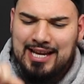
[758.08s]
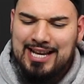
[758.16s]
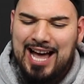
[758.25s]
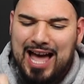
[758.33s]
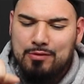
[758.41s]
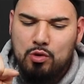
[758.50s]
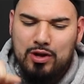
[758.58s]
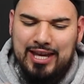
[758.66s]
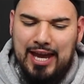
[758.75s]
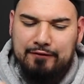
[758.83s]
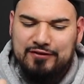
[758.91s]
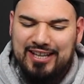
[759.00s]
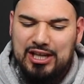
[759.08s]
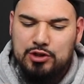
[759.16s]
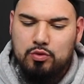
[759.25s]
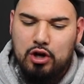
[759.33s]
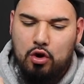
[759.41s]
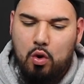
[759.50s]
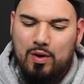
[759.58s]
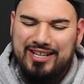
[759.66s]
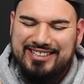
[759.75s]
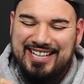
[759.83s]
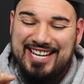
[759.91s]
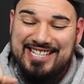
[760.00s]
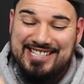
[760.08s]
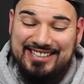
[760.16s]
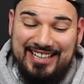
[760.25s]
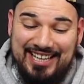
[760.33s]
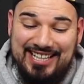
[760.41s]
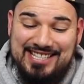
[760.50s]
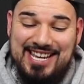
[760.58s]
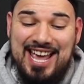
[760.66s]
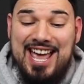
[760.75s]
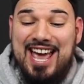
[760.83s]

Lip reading: God will give to each one according to his deeds.